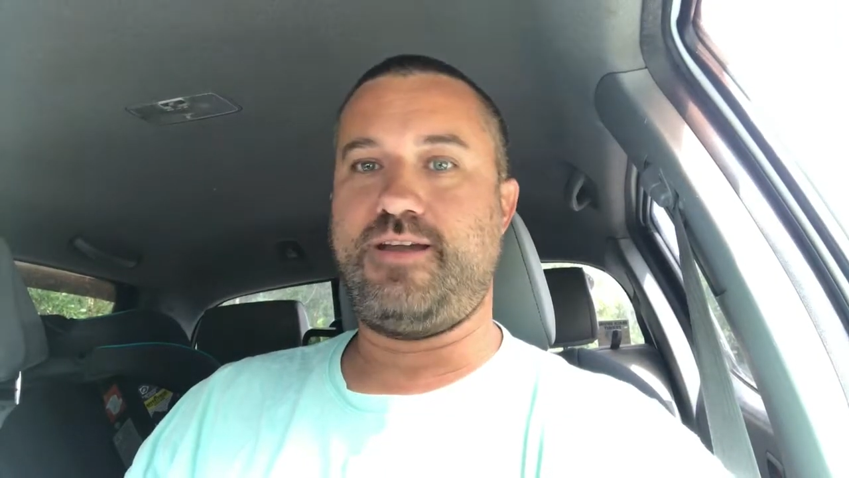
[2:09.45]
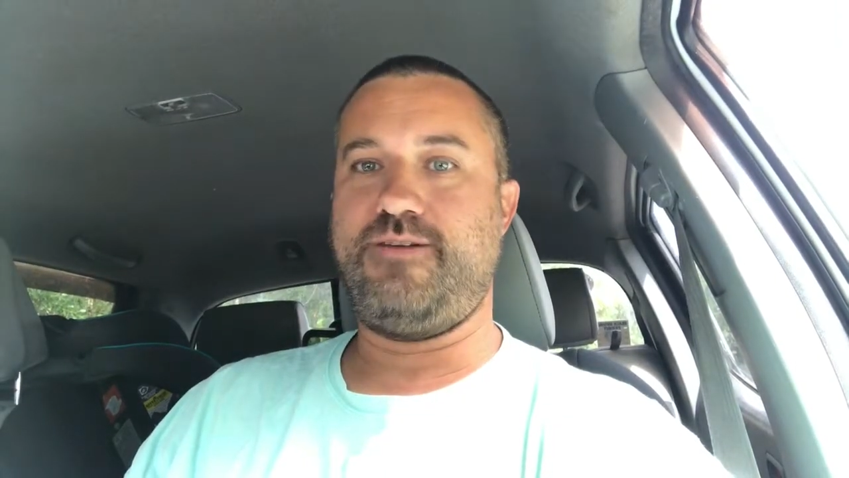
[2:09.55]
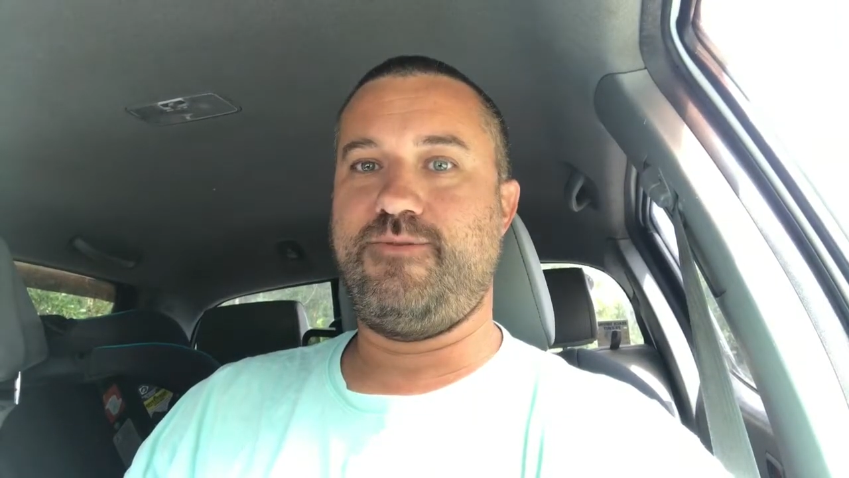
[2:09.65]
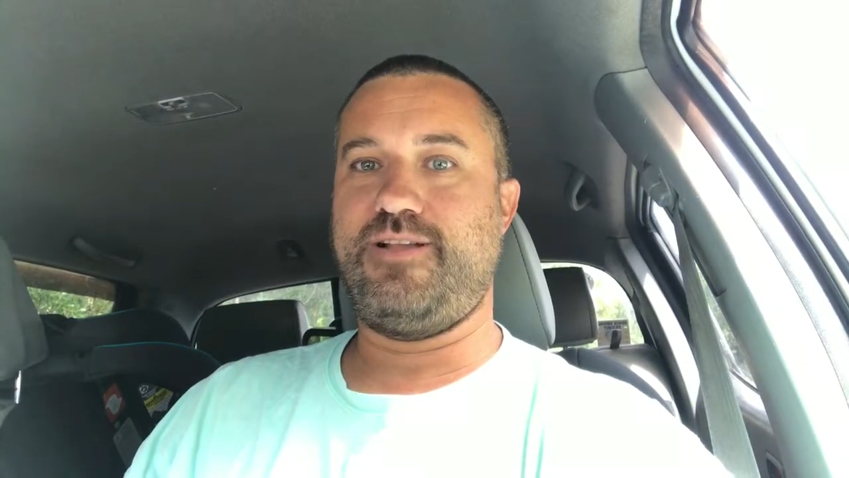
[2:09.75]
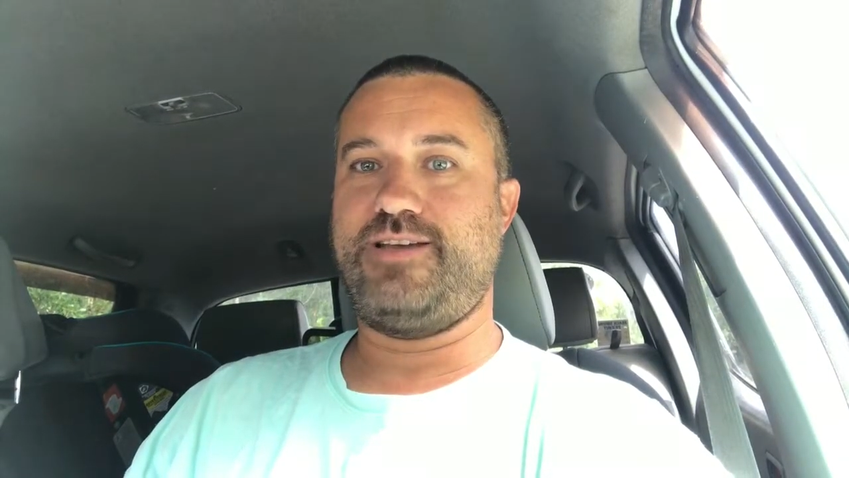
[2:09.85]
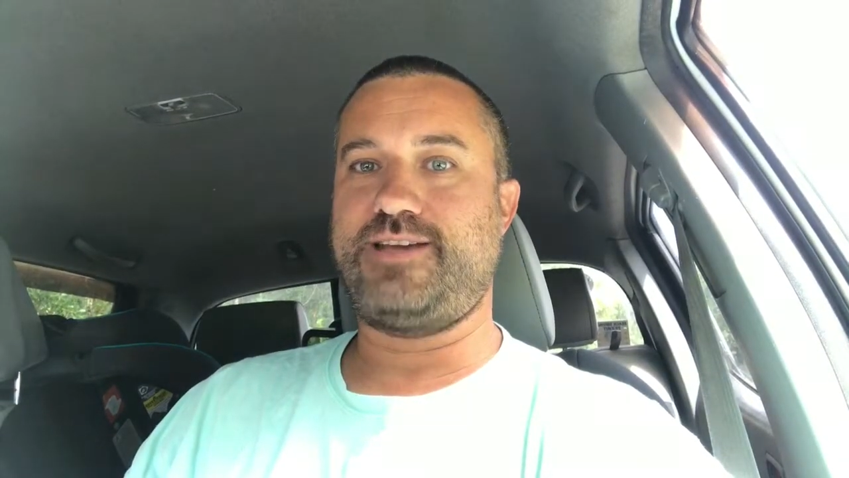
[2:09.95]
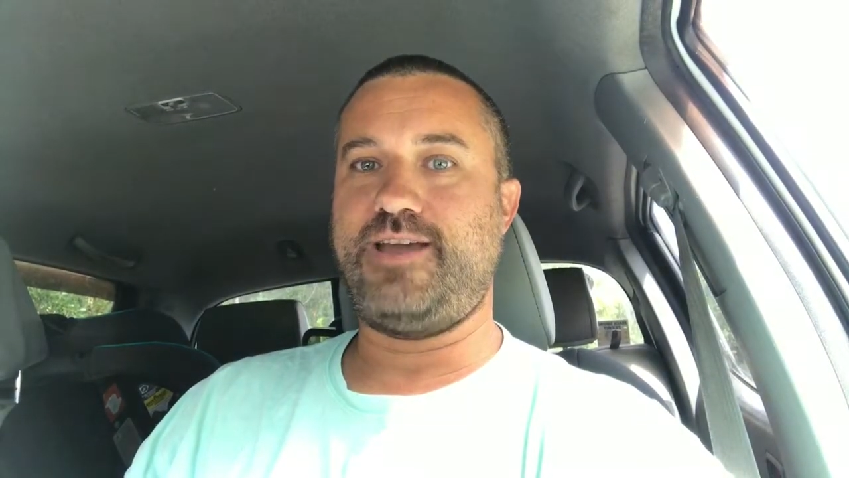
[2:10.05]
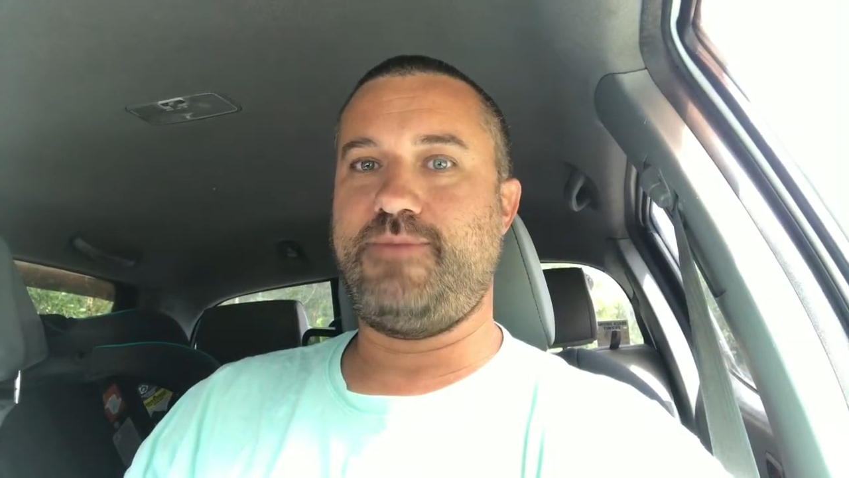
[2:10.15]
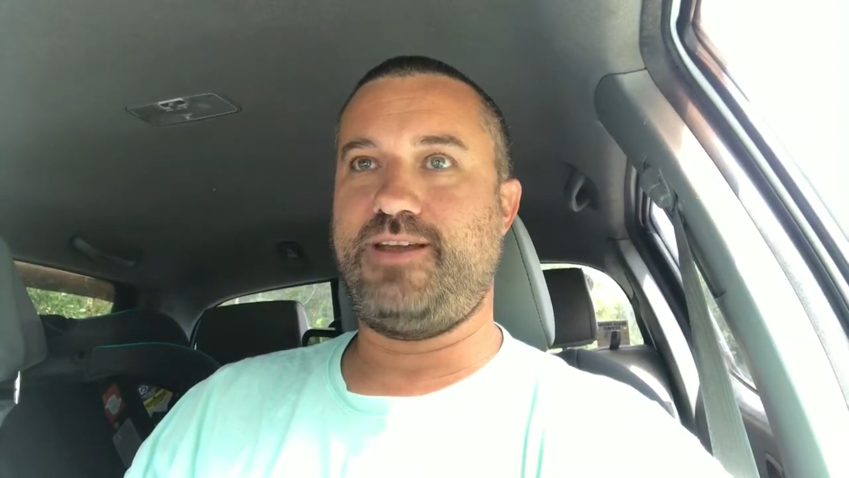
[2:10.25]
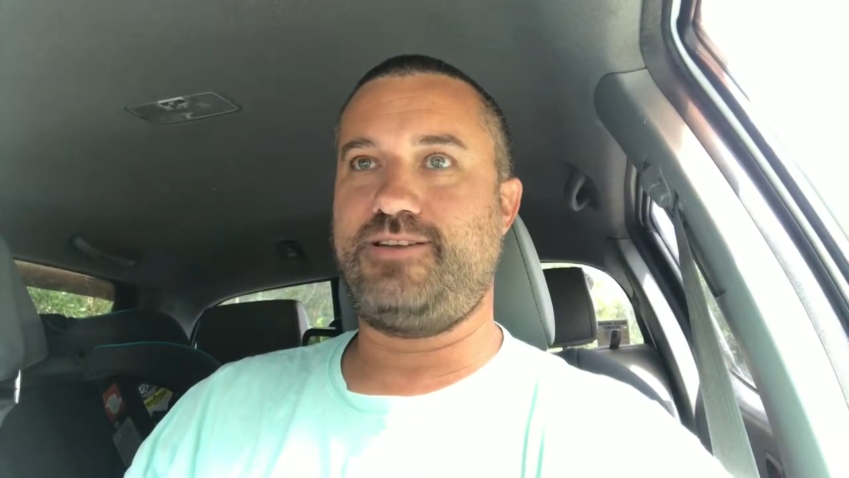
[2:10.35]
You realize,
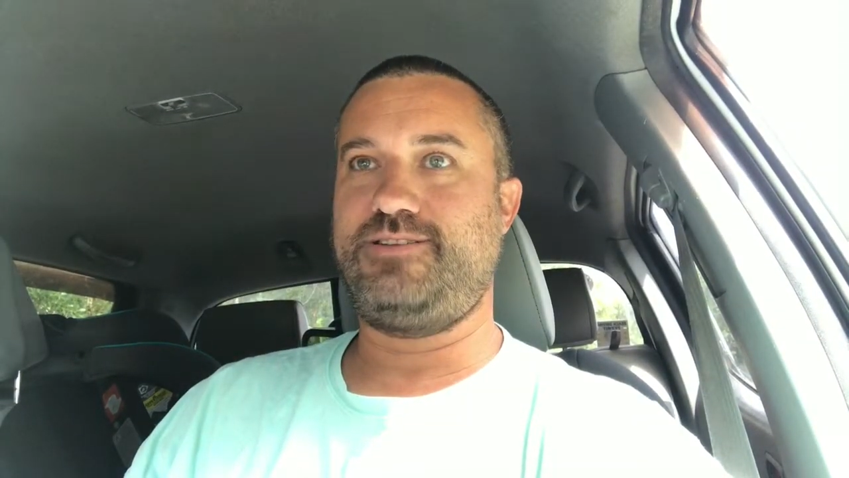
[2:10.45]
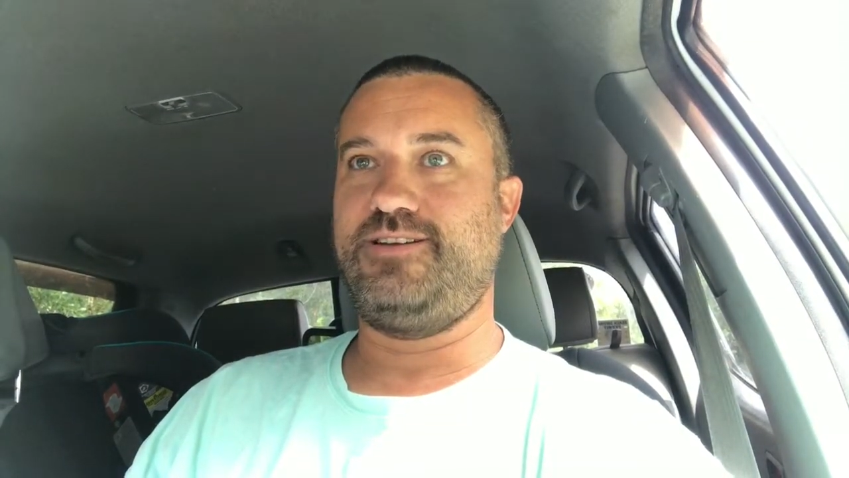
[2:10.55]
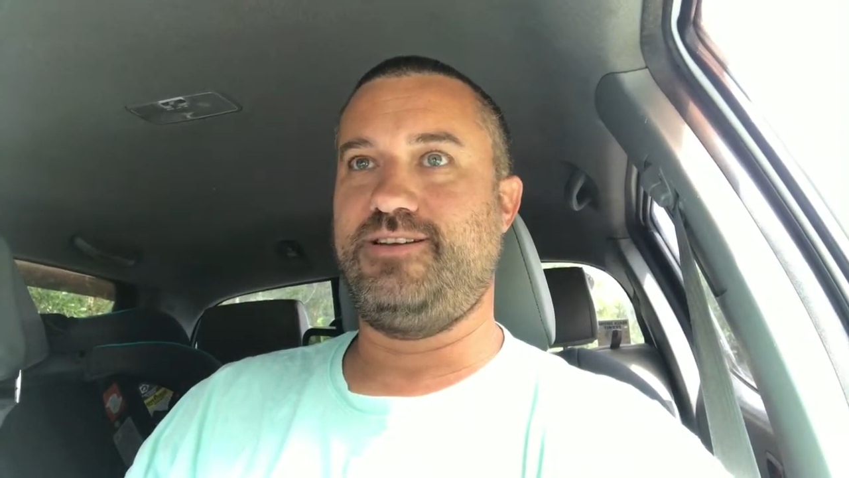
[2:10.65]
hey man, I should